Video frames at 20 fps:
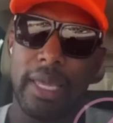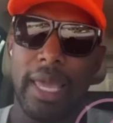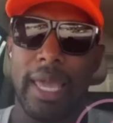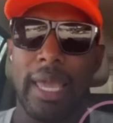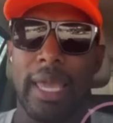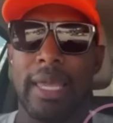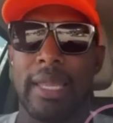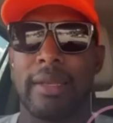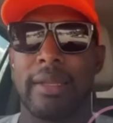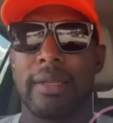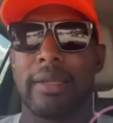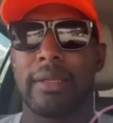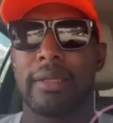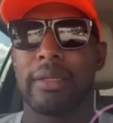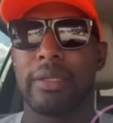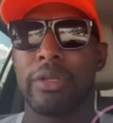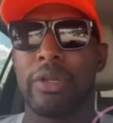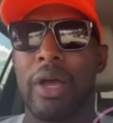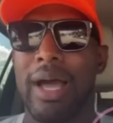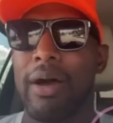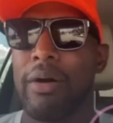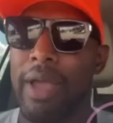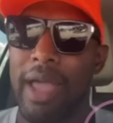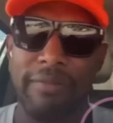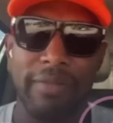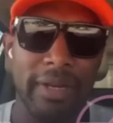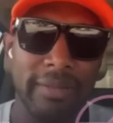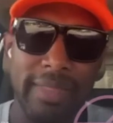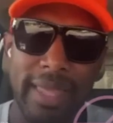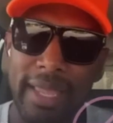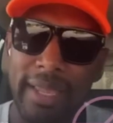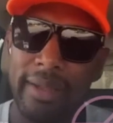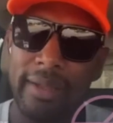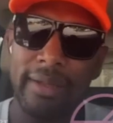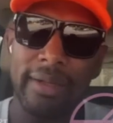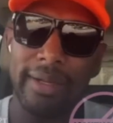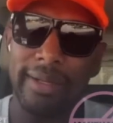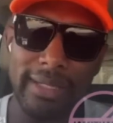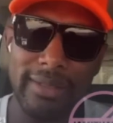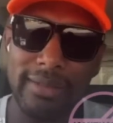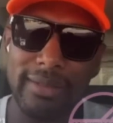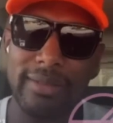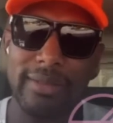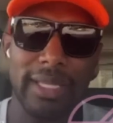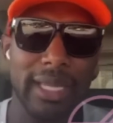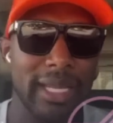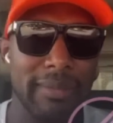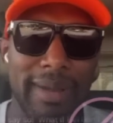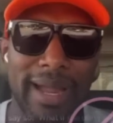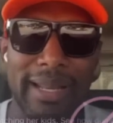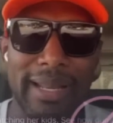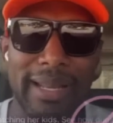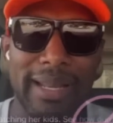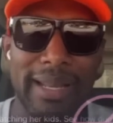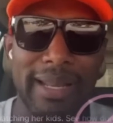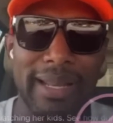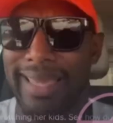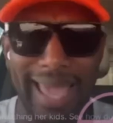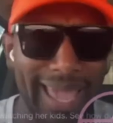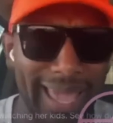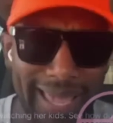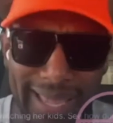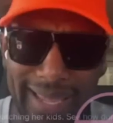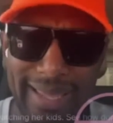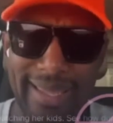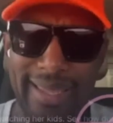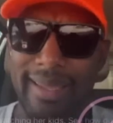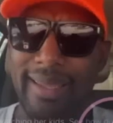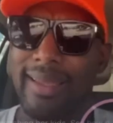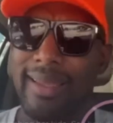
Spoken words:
And, you know, I don't have anything against anybody being gay.